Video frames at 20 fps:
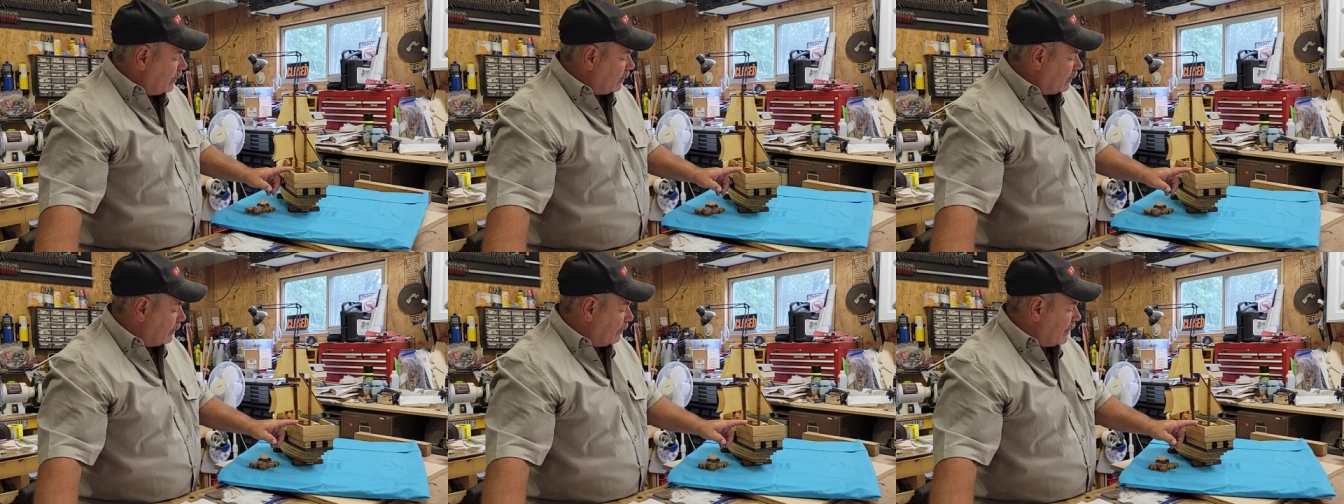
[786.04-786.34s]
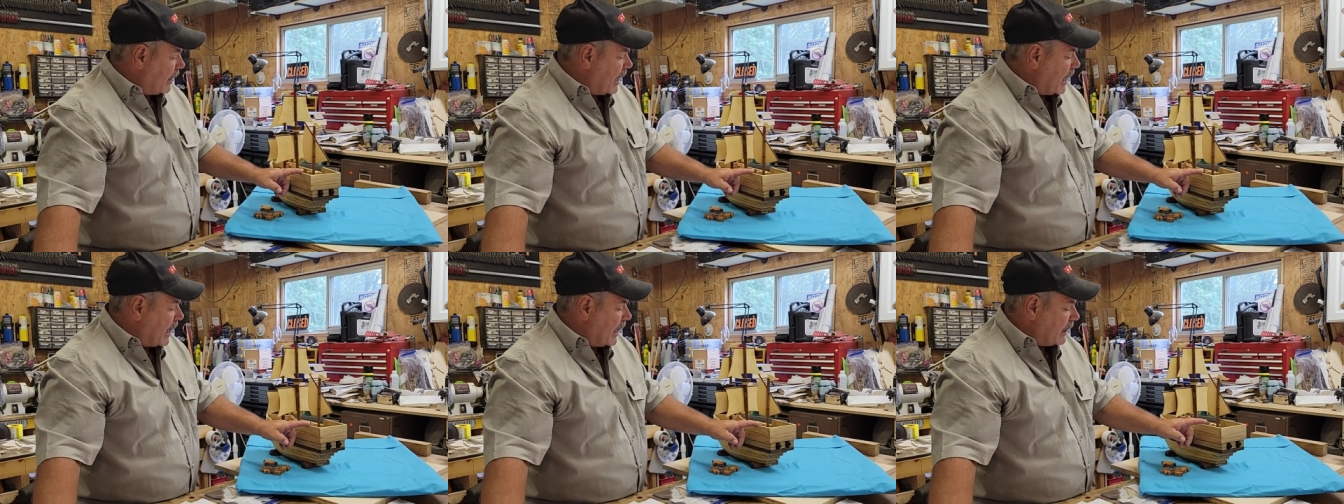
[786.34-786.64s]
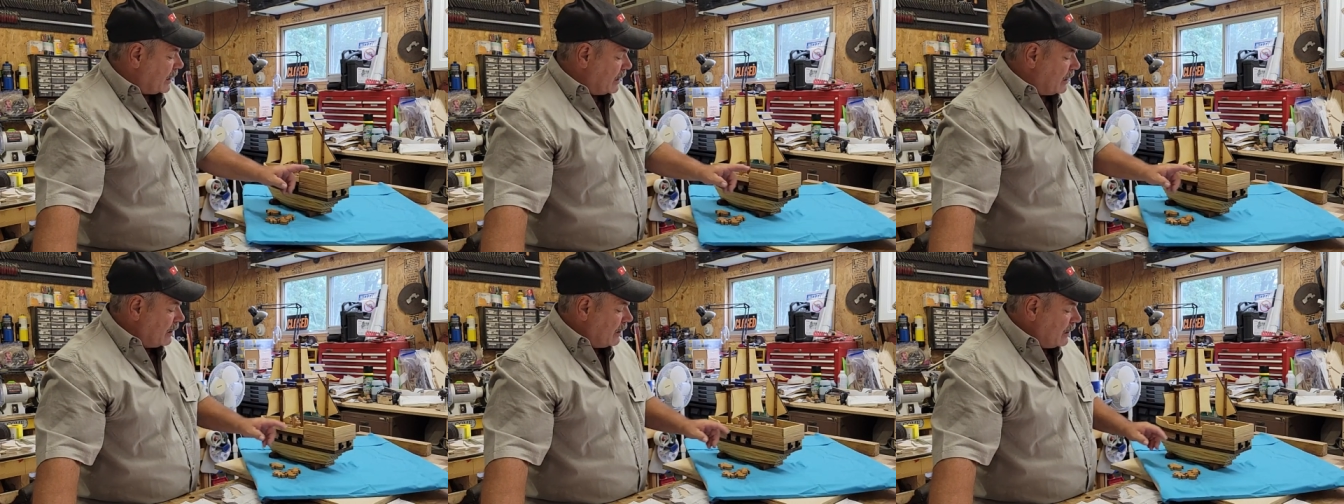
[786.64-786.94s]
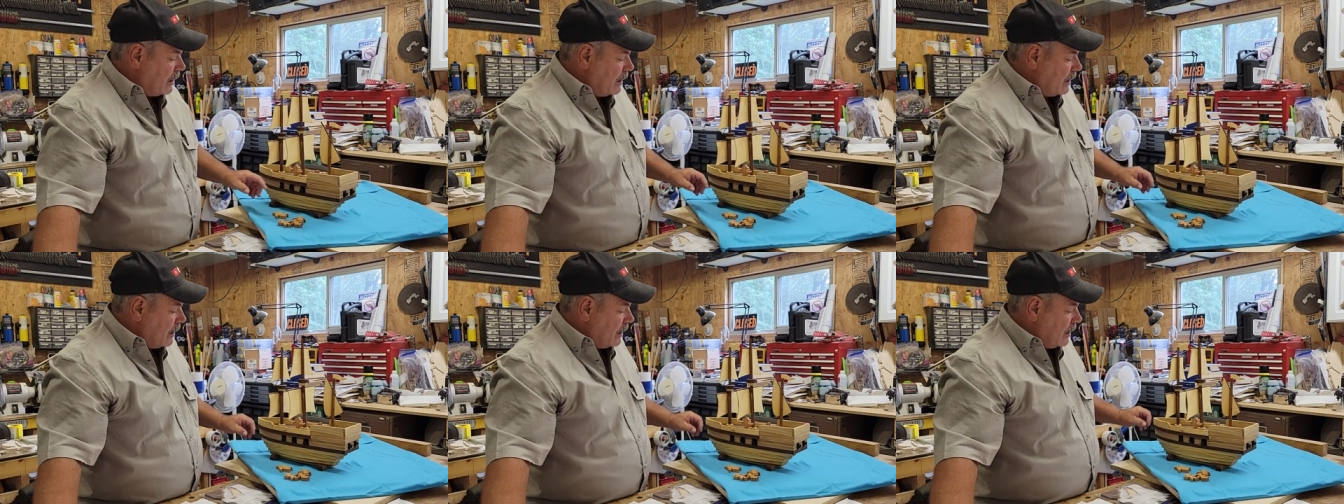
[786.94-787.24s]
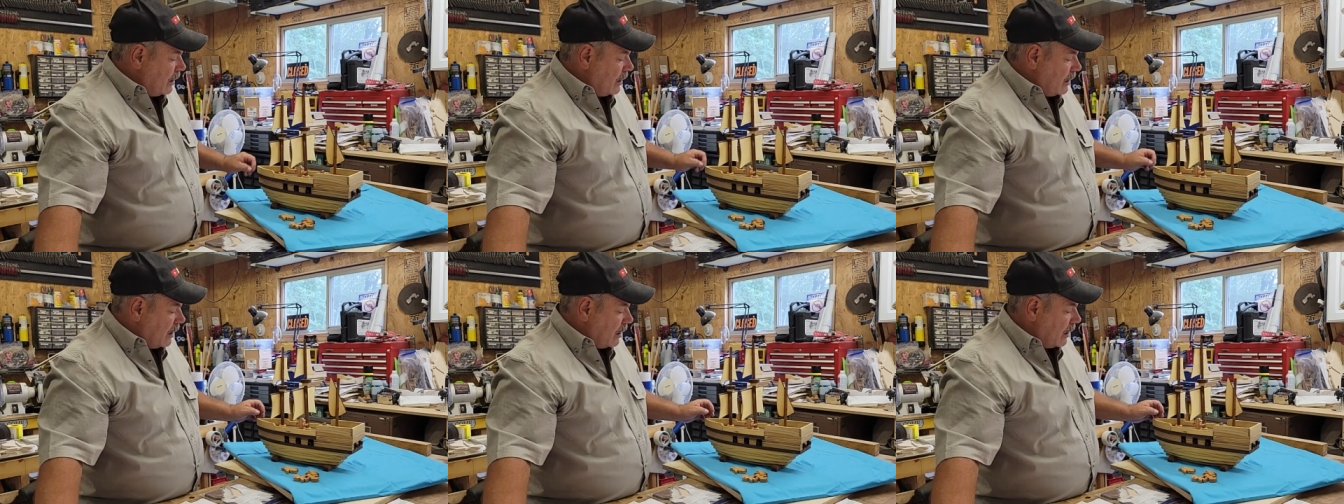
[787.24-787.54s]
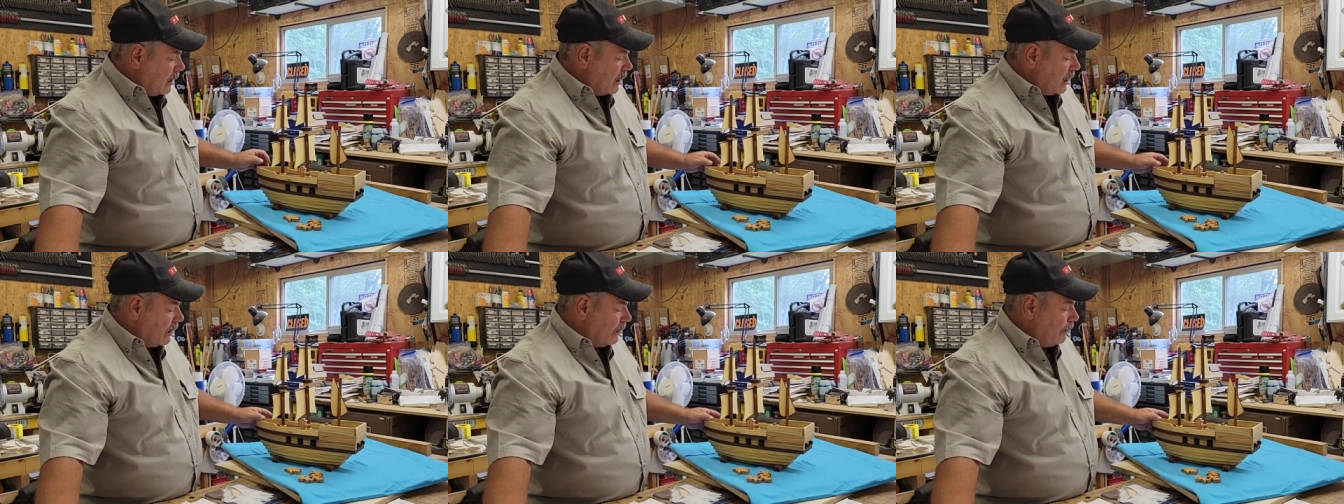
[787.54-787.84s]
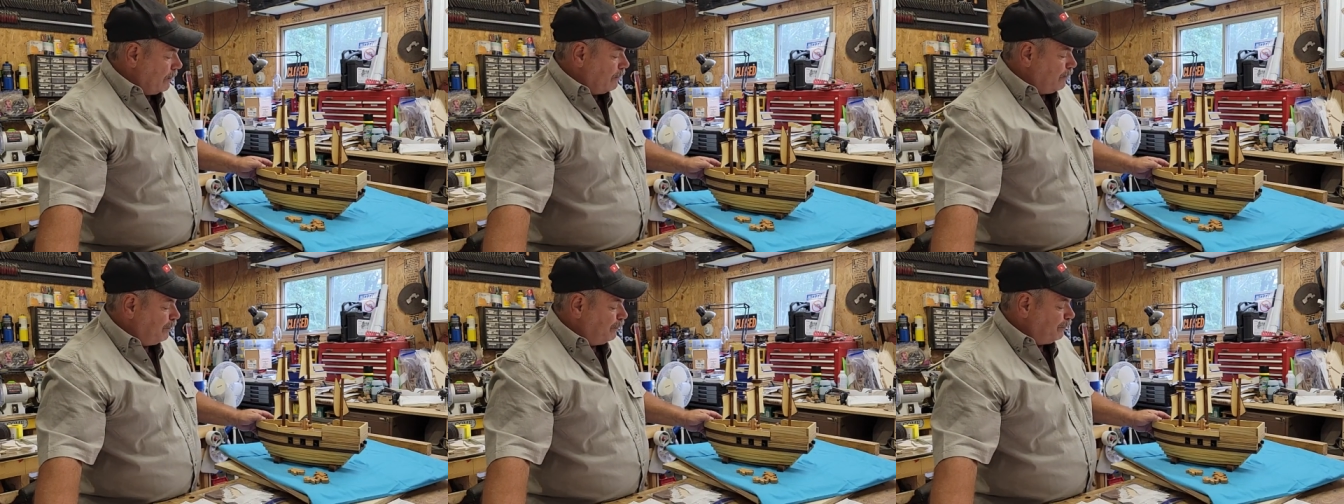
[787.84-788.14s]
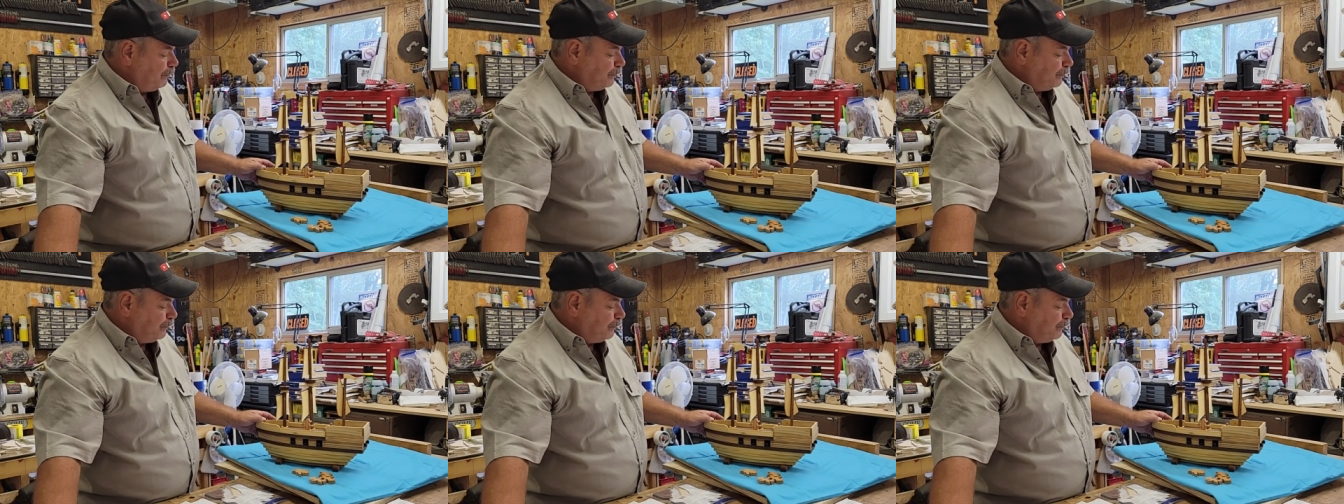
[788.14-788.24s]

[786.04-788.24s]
out the back. Um,